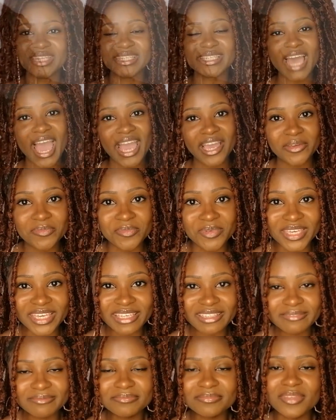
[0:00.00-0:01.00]
the time
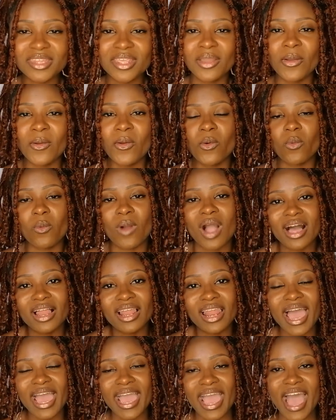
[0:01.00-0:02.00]
being,
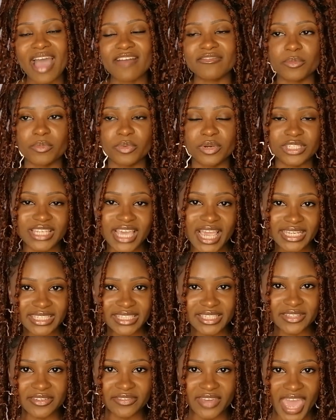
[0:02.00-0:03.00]
while I have a
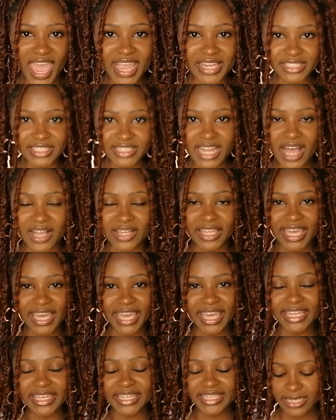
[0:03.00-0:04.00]
protective hairstyle
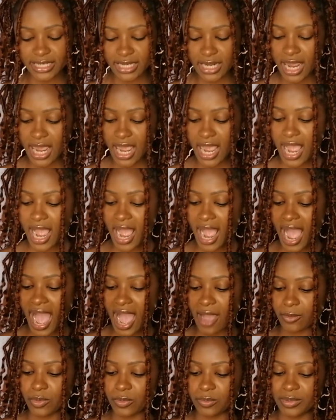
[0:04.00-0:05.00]
in,
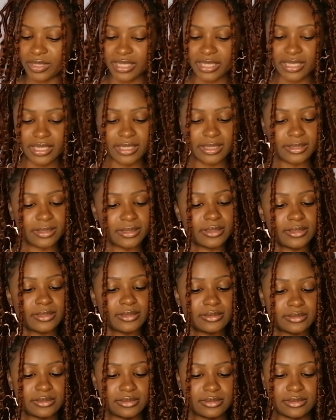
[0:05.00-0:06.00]
I will be
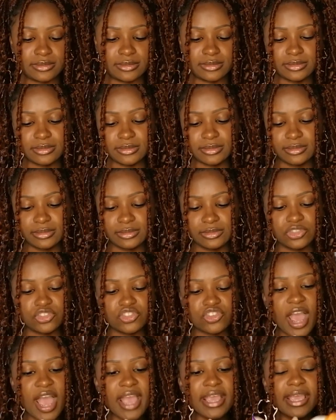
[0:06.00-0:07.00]

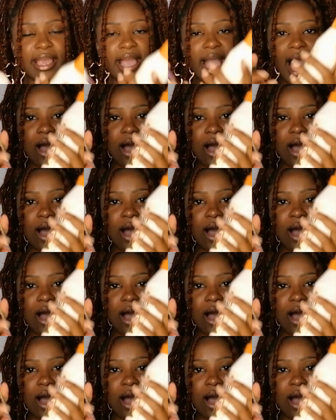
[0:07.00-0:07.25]
trying